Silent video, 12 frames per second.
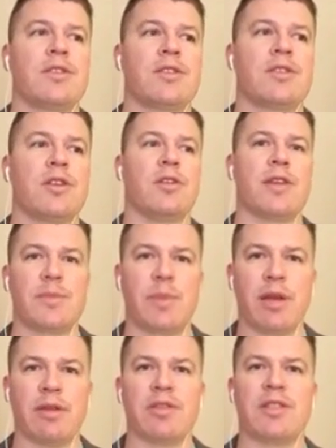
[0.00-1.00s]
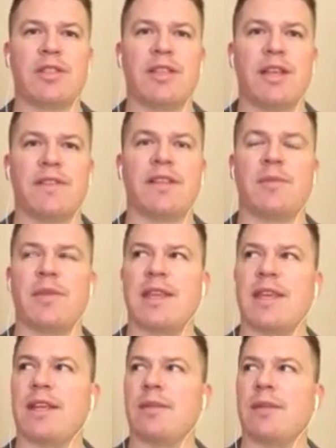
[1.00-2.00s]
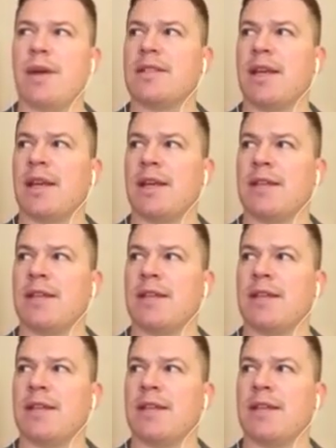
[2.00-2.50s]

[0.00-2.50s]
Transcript: So yes, parents definitely need to be thinking about it